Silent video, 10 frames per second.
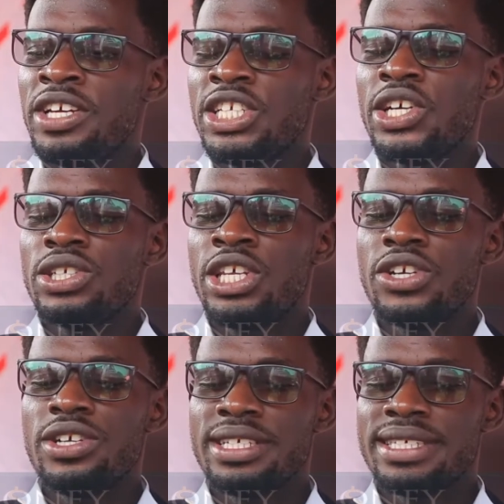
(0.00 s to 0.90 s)
Future
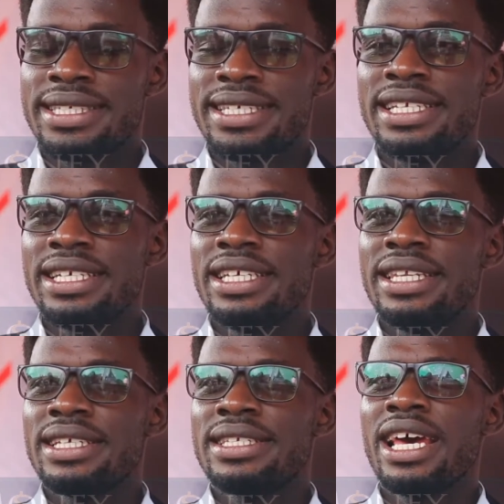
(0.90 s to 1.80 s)
Technologies
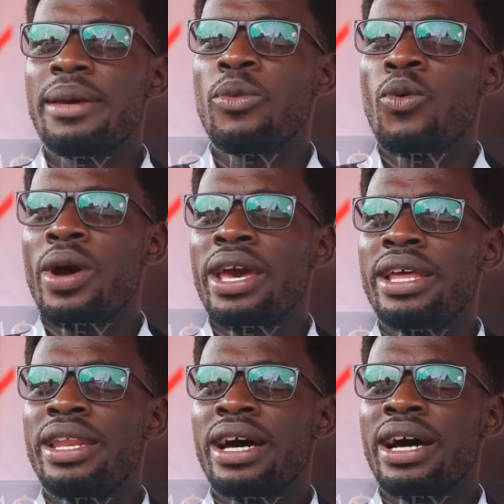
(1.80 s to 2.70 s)
started in the time
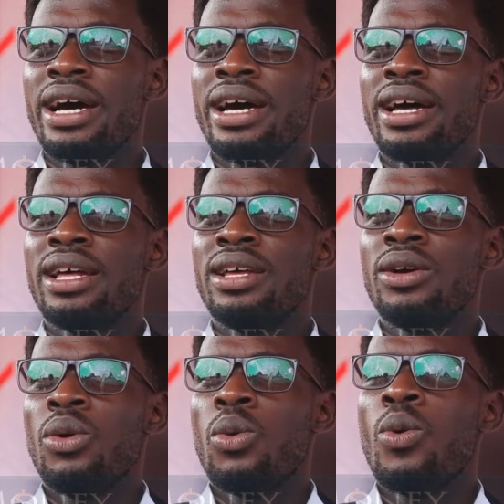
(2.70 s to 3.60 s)
when,
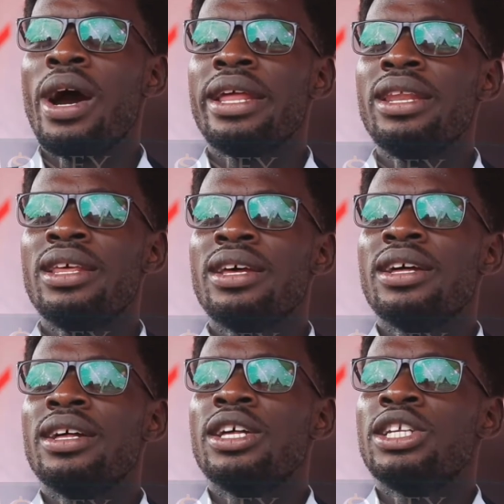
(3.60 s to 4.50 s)
one,
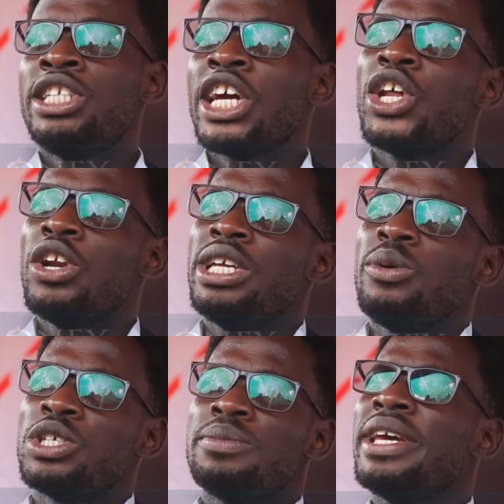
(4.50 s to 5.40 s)

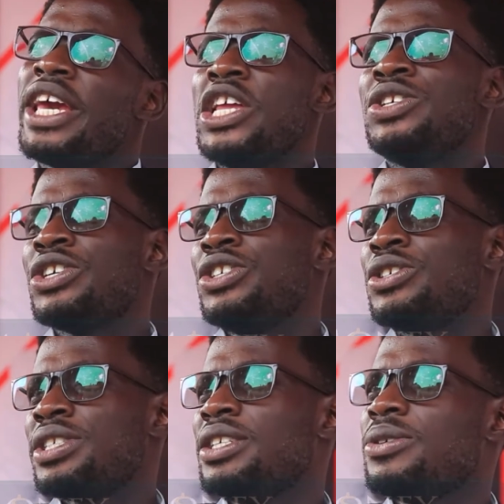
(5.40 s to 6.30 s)
technology was being
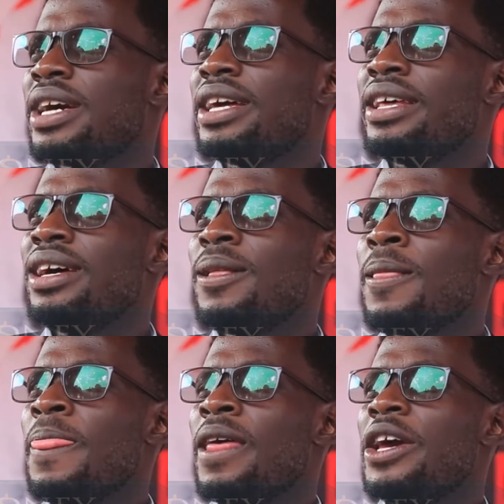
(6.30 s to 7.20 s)
introduced in Uganda,
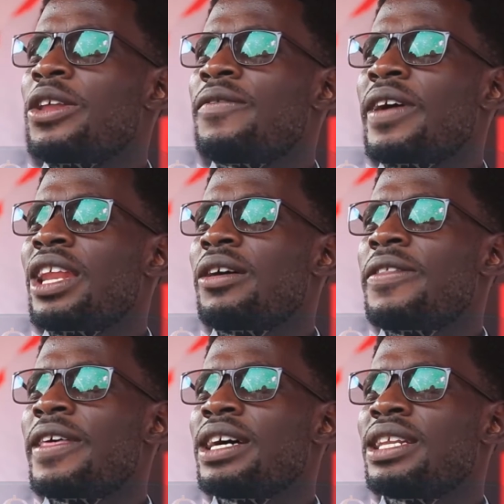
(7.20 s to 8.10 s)
and you find
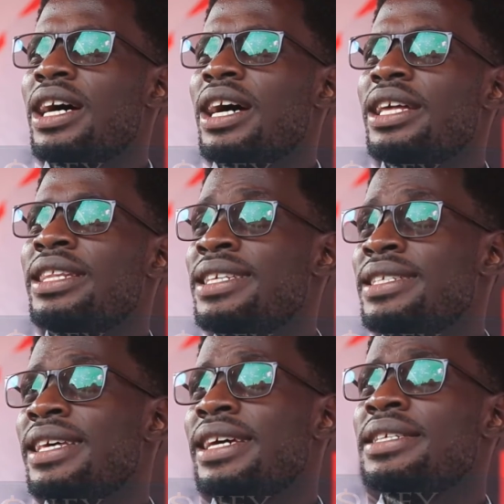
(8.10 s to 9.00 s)
out that
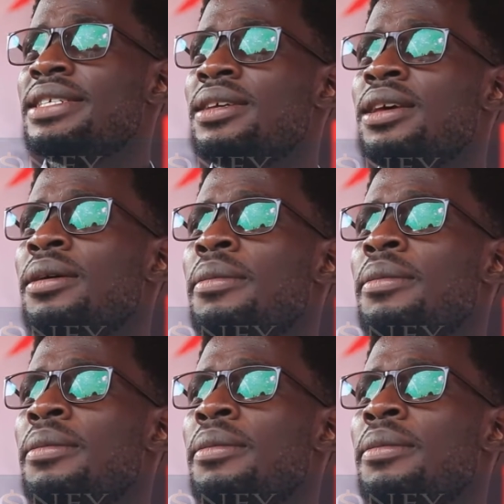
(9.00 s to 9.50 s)
these days,